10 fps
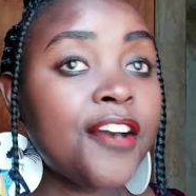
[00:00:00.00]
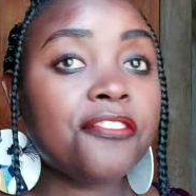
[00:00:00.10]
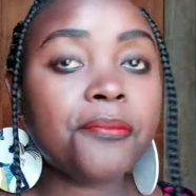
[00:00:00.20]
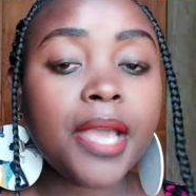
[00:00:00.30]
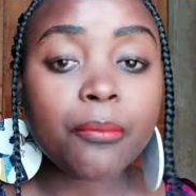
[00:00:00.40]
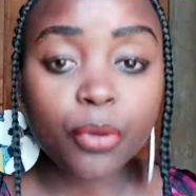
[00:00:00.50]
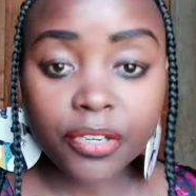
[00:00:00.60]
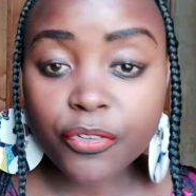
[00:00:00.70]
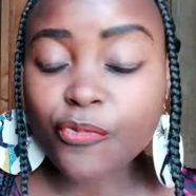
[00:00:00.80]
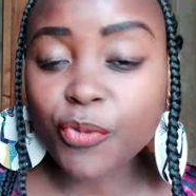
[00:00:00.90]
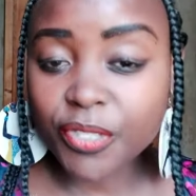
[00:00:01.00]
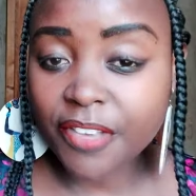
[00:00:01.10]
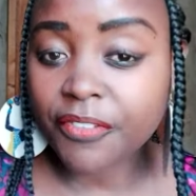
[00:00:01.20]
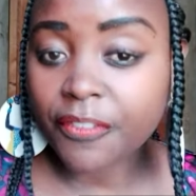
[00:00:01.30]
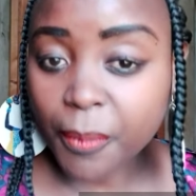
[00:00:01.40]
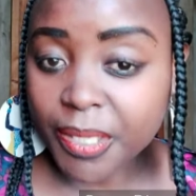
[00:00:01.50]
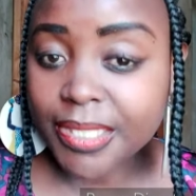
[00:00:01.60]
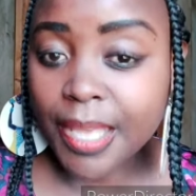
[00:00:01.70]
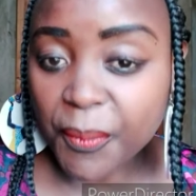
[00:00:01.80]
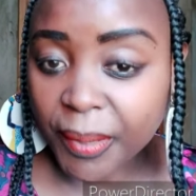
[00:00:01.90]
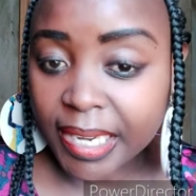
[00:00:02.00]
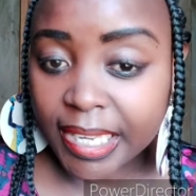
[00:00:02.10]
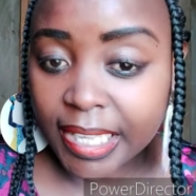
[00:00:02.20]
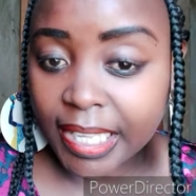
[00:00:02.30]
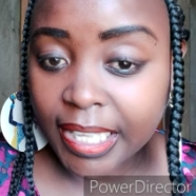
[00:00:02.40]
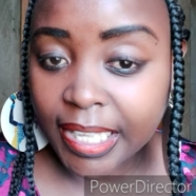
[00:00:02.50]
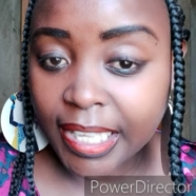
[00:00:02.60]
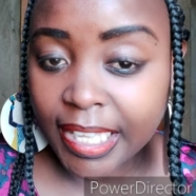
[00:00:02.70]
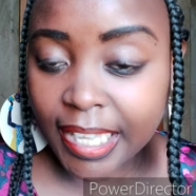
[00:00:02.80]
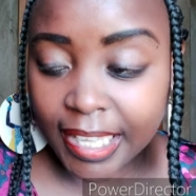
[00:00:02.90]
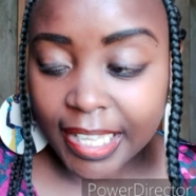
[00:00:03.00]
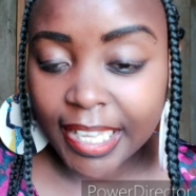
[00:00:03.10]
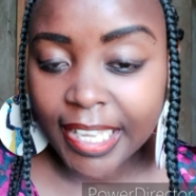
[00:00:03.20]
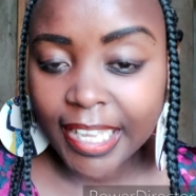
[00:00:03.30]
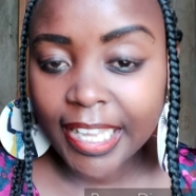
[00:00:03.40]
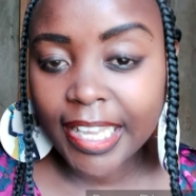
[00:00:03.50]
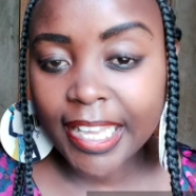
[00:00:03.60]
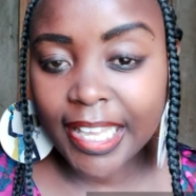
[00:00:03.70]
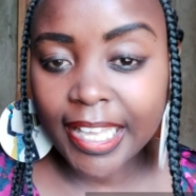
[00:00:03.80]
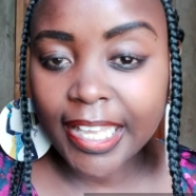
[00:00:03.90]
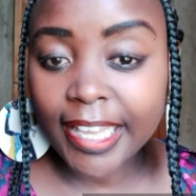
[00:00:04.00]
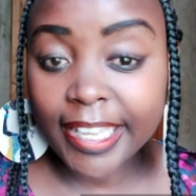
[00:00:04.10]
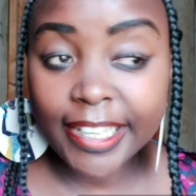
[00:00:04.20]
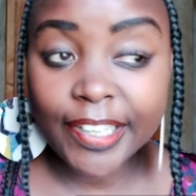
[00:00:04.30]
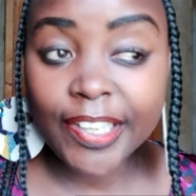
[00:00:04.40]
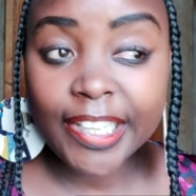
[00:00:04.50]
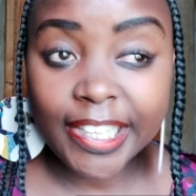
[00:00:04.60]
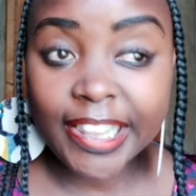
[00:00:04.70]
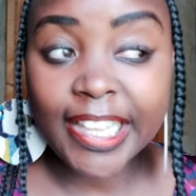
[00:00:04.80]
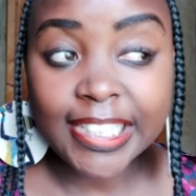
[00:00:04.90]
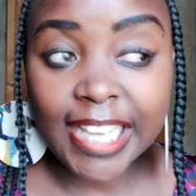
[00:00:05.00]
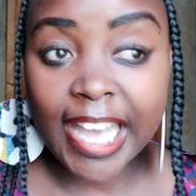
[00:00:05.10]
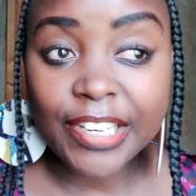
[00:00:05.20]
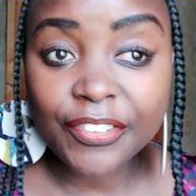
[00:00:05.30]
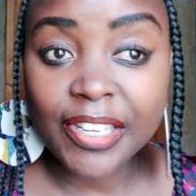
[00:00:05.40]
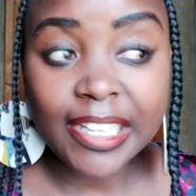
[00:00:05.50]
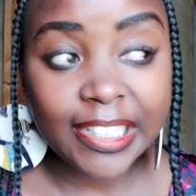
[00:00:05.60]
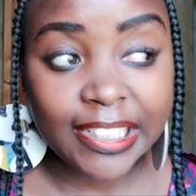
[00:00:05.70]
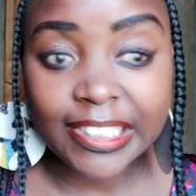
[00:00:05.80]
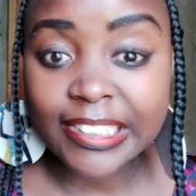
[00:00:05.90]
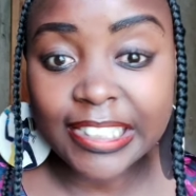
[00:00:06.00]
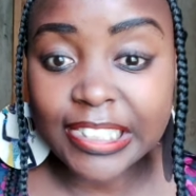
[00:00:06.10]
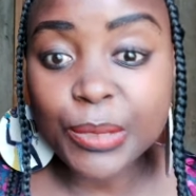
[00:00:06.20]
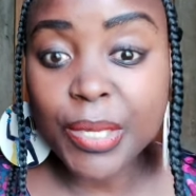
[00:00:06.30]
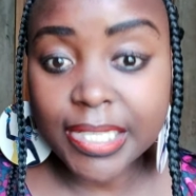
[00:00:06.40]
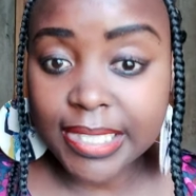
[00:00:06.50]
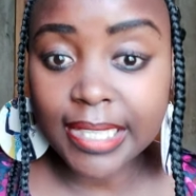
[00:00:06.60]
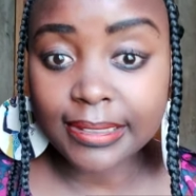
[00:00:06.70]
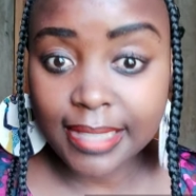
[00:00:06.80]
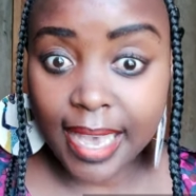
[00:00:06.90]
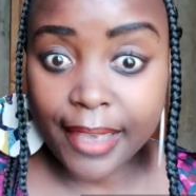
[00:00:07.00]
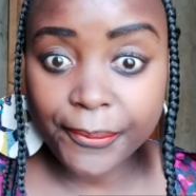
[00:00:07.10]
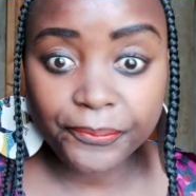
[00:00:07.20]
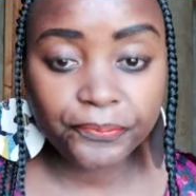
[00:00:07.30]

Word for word: for me, I'm grateful because I've never met somebody in that kind of a situation, yeah?